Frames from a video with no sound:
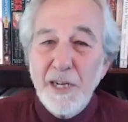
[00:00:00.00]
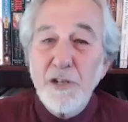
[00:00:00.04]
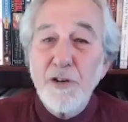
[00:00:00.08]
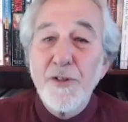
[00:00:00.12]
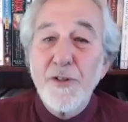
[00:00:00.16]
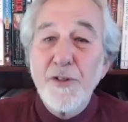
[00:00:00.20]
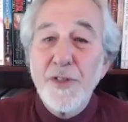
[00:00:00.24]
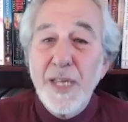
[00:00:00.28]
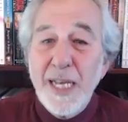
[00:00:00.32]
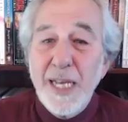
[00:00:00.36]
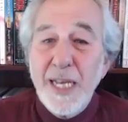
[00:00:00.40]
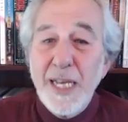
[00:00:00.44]
Your
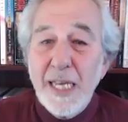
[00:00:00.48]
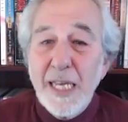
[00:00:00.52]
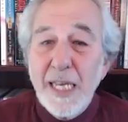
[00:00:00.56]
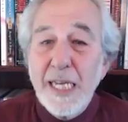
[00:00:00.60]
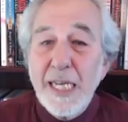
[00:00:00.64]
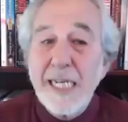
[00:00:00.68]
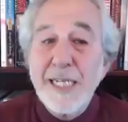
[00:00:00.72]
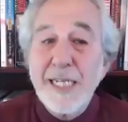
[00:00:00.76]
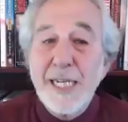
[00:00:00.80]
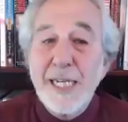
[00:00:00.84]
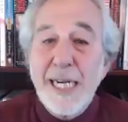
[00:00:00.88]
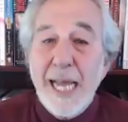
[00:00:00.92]

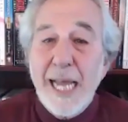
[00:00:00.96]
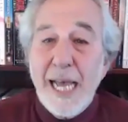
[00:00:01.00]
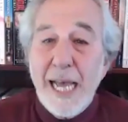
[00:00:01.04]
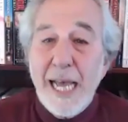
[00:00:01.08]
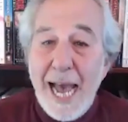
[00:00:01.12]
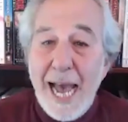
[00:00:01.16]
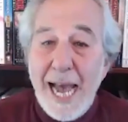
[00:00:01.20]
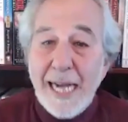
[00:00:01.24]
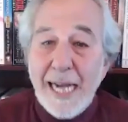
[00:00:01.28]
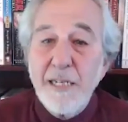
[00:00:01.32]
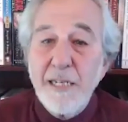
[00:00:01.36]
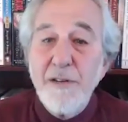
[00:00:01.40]
thinking is an
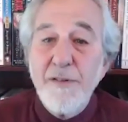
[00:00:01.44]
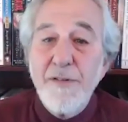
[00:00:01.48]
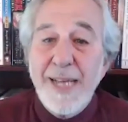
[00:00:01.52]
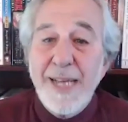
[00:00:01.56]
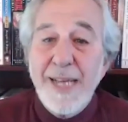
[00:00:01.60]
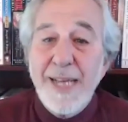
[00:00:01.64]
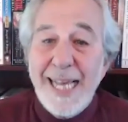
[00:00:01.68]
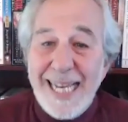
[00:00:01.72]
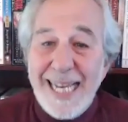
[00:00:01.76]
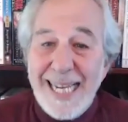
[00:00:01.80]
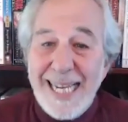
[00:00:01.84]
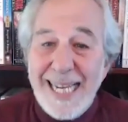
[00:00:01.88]

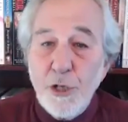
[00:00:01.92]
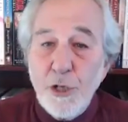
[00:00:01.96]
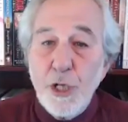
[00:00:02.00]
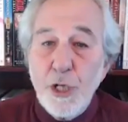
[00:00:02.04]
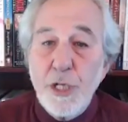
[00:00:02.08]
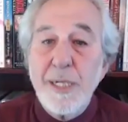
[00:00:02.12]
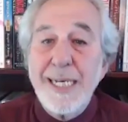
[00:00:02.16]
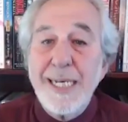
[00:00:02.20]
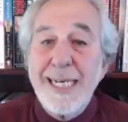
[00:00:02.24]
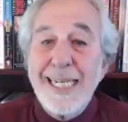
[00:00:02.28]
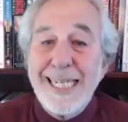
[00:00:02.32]
active agent